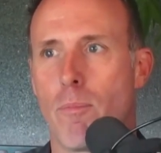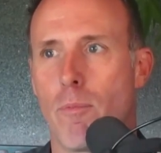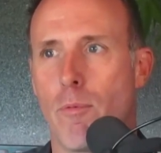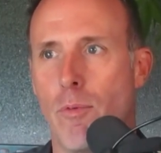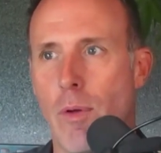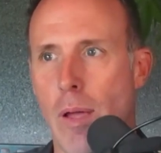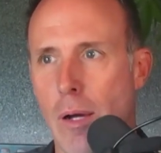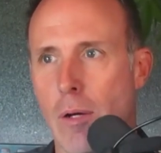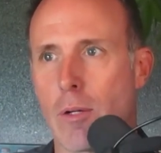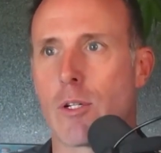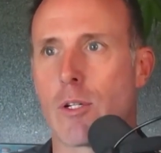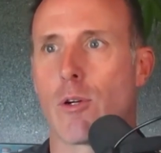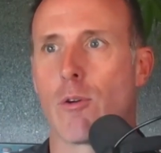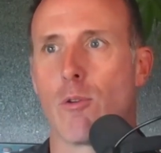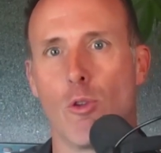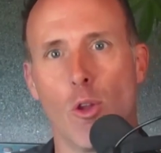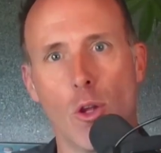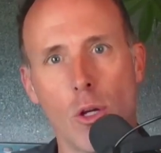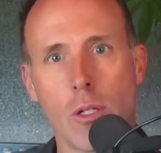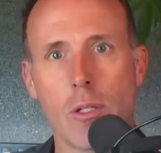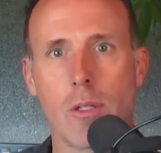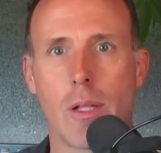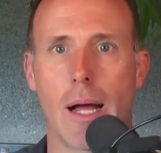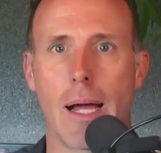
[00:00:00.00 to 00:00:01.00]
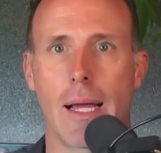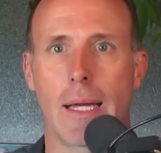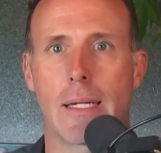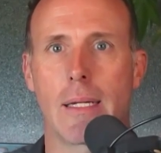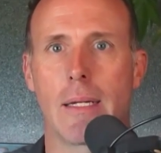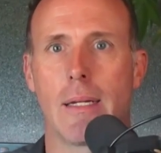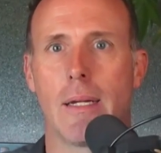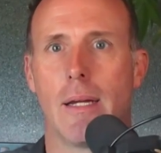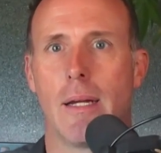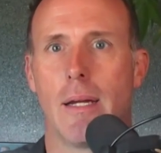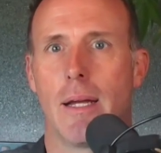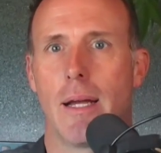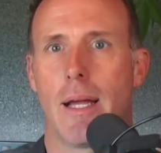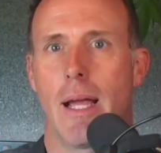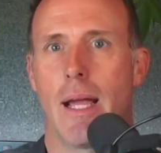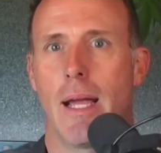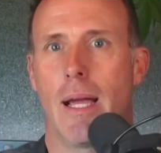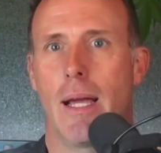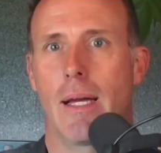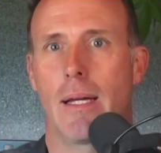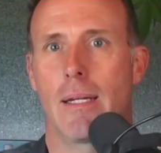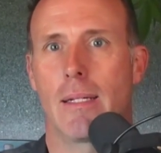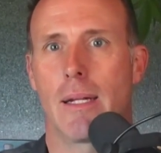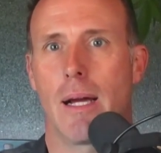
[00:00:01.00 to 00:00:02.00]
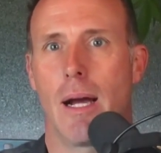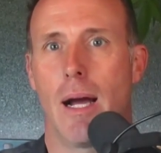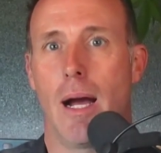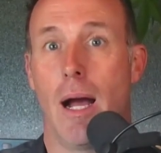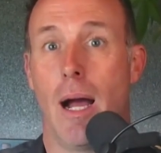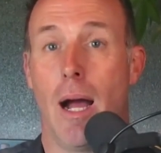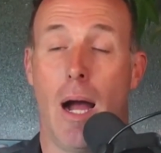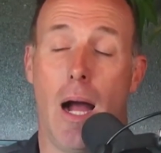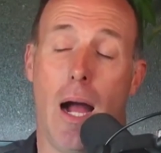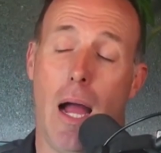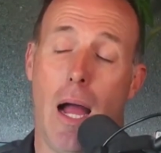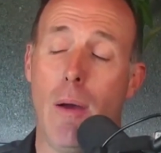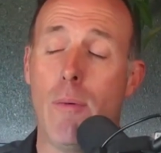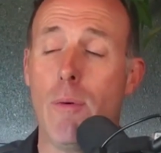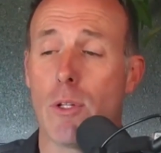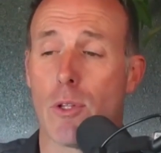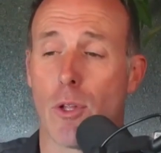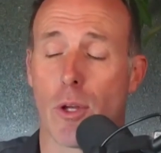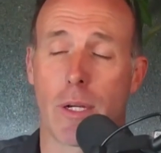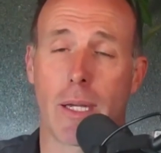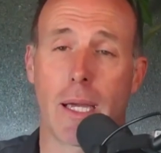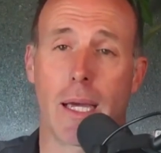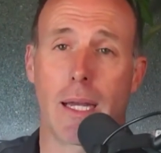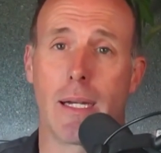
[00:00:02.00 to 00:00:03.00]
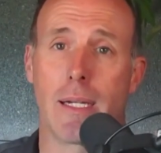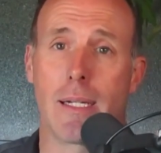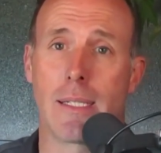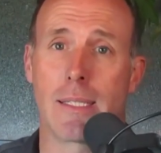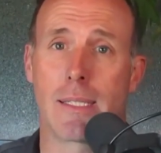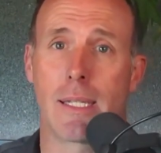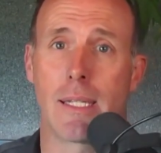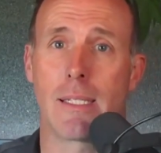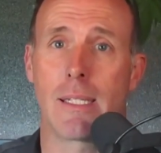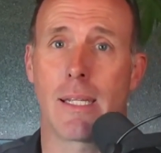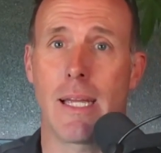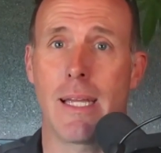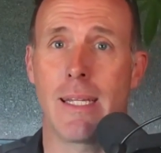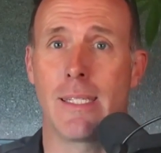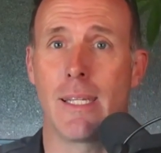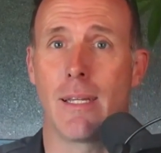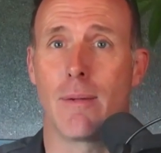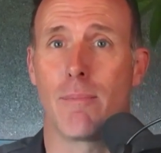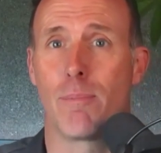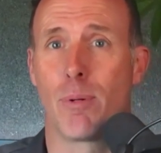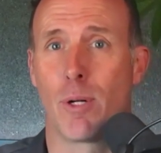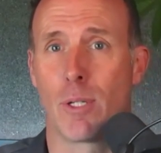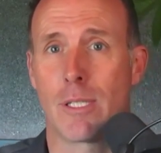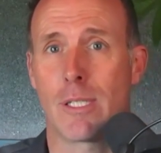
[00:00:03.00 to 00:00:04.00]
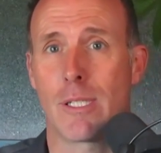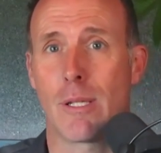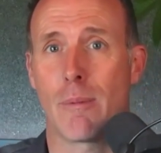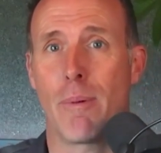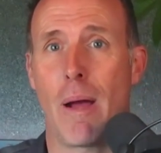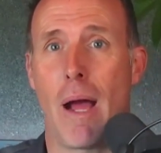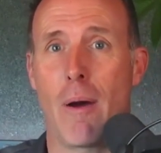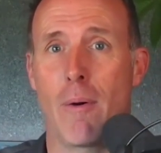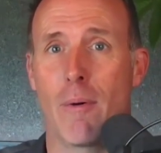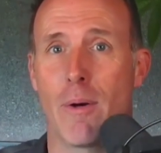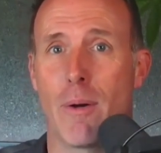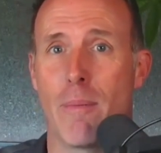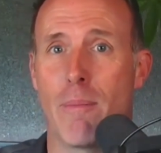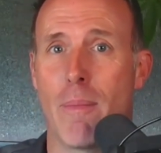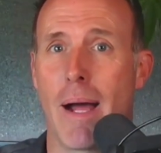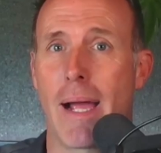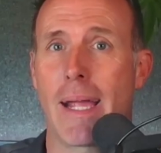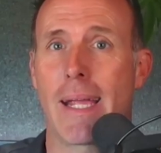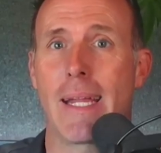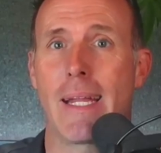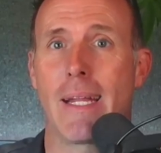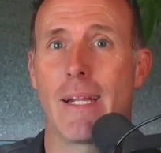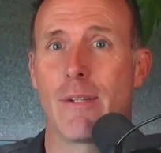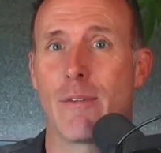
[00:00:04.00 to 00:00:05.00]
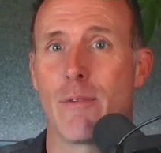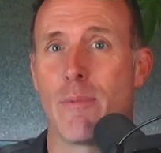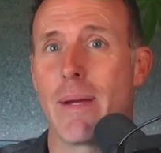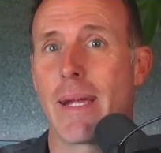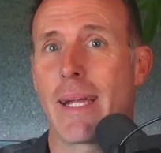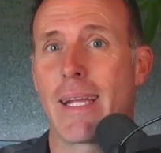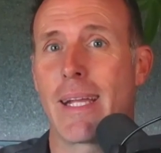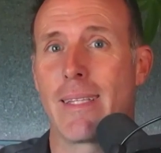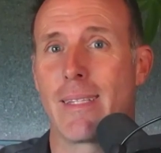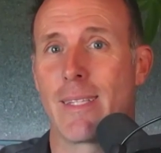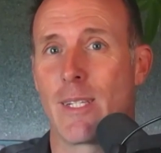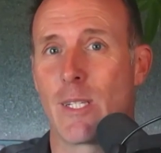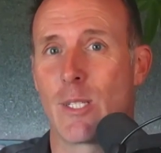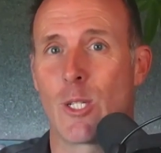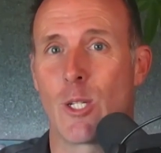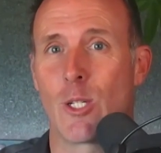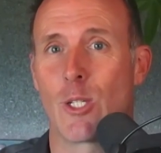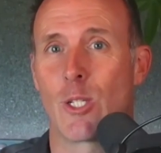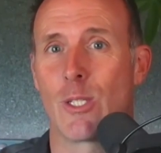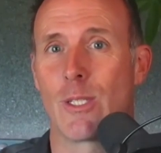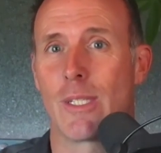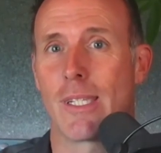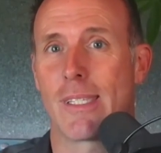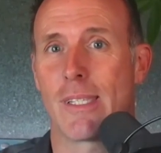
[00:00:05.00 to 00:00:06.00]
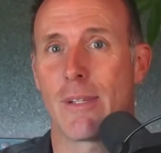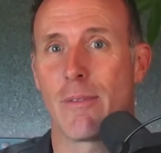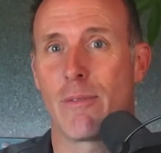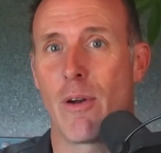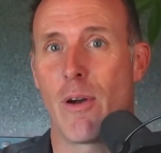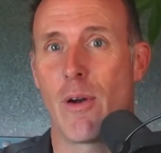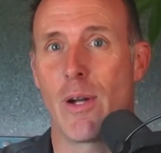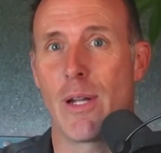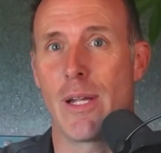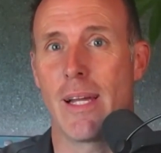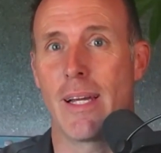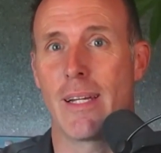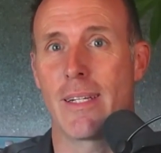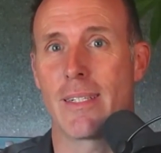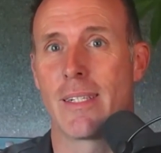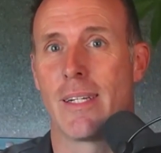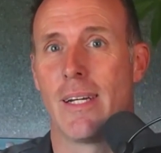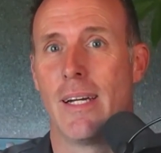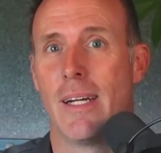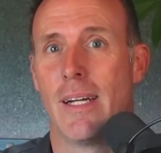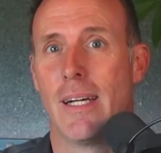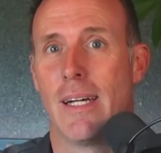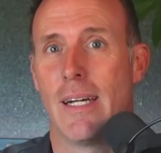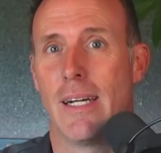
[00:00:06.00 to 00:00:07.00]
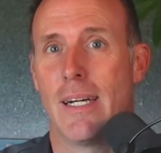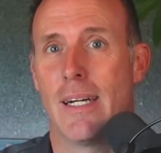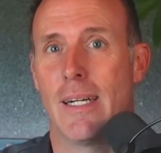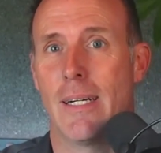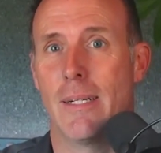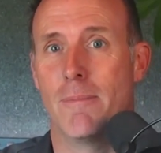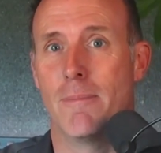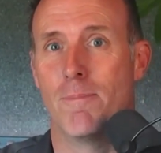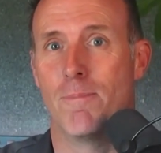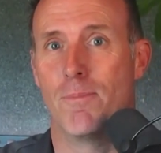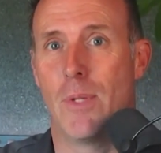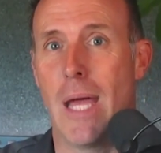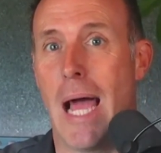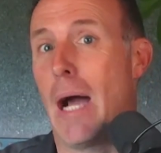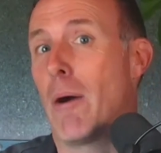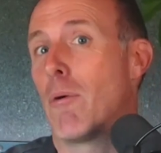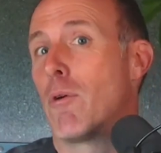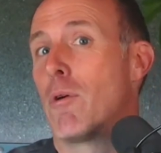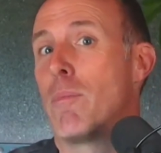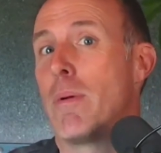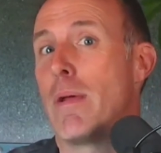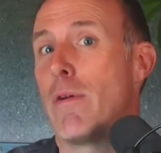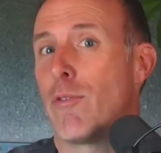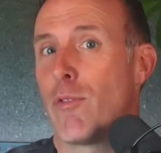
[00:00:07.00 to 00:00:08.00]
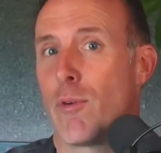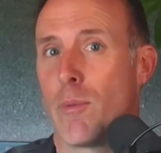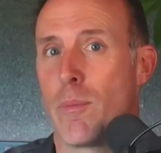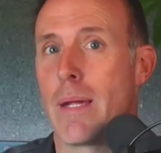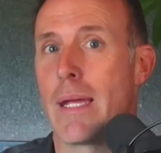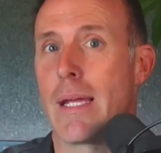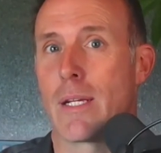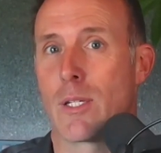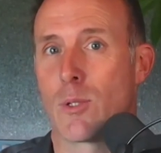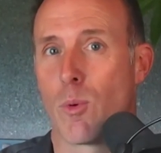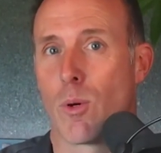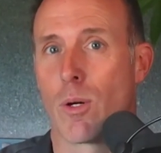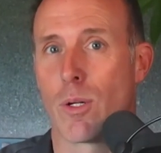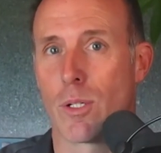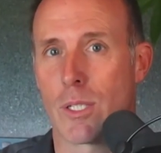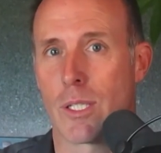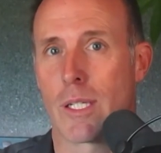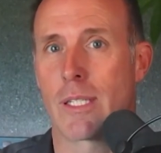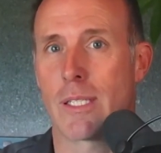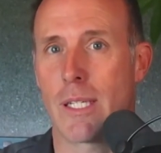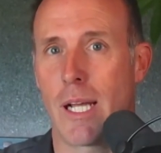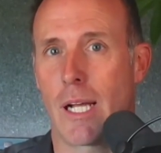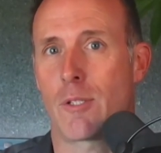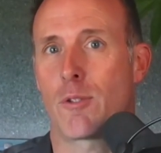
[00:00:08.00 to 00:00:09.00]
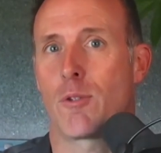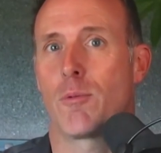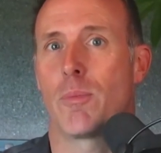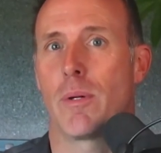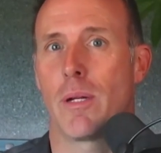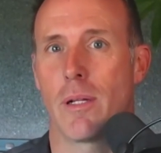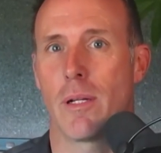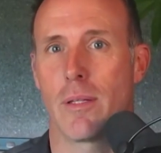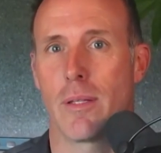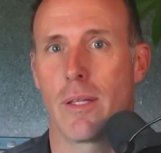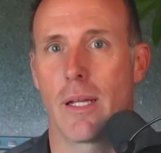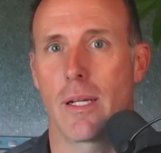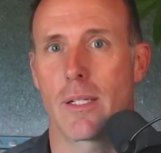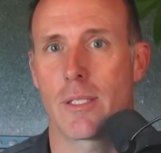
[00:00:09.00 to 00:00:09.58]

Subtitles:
failure look like? And I would look at it as it puts the power in my hand of making the decisions at the very end. That would be for me is where success would be in